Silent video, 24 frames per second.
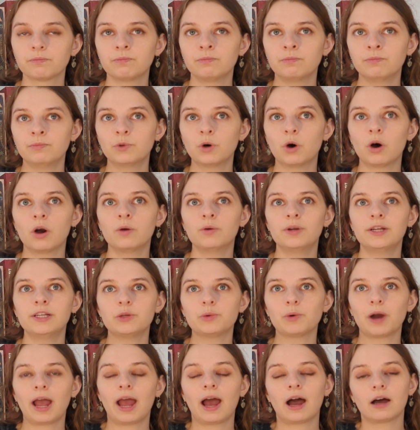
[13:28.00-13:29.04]
not only
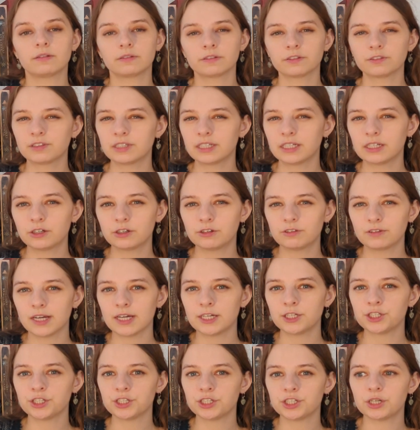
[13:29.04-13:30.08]
do I have a really good
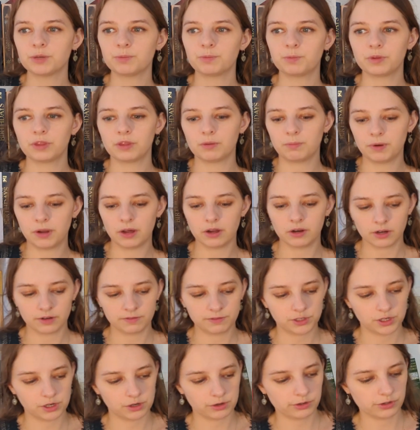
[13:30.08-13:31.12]
relationship with the plant I've
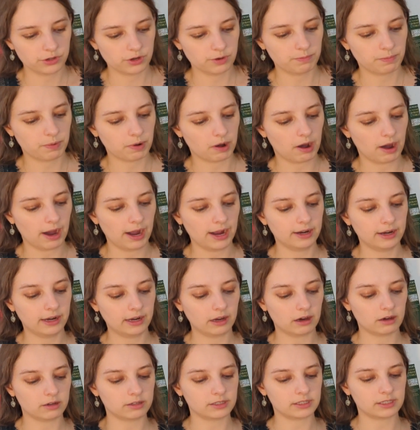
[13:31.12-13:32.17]
chosen, but I
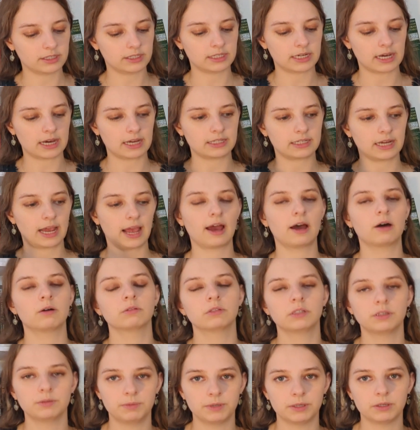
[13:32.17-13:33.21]
understand how
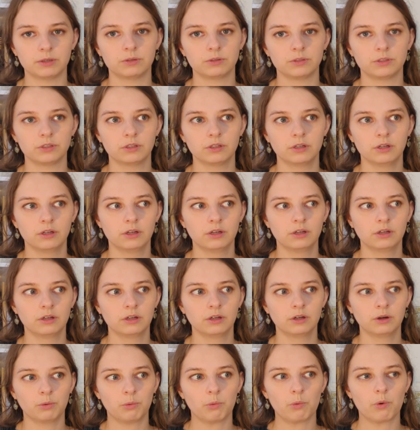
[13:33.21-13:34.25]
to build
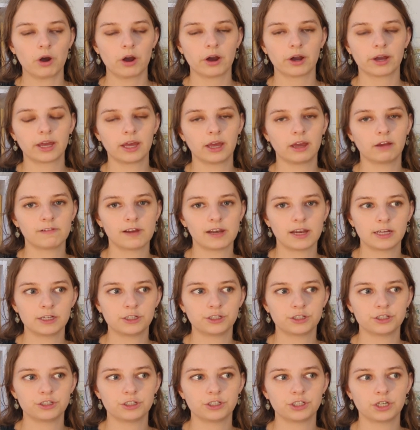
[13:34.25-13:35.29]
working
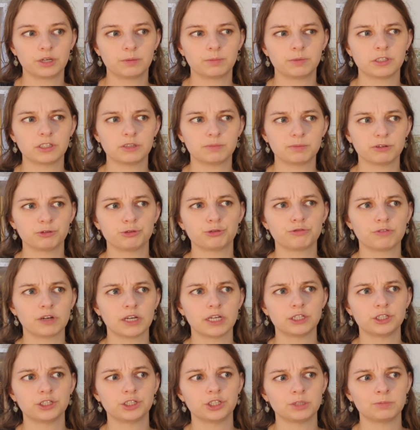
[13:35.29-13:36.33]
relationships and spiritual
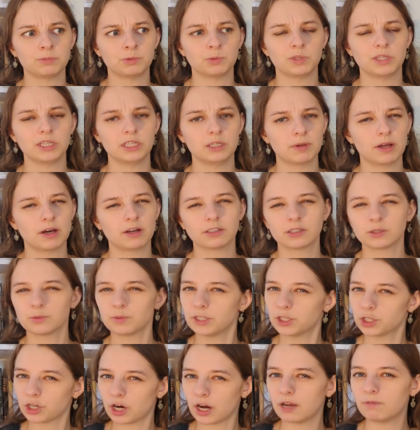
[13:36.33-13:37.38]
relationships with these plants,
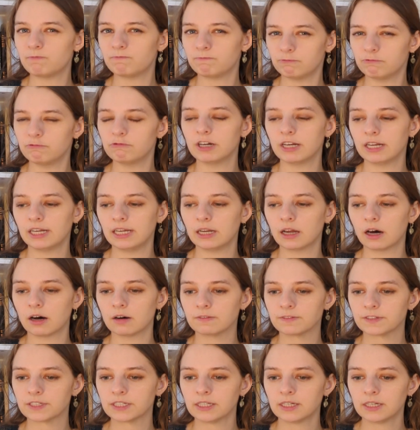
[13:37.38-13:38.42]
which I really
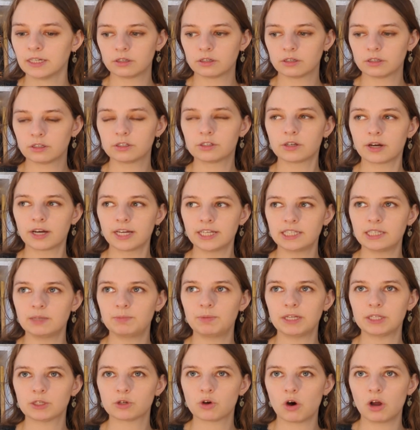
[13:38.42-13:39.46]
loved. The sciencey
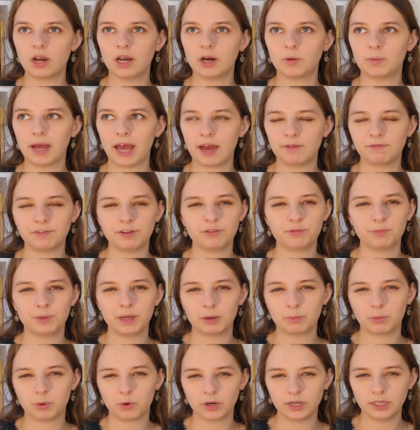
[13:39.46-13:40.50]
bits got a little bit heavy for me
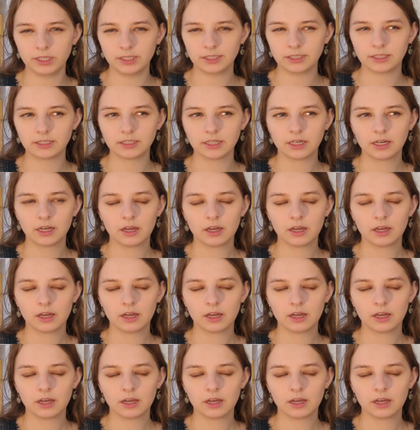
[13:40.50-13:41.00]
at points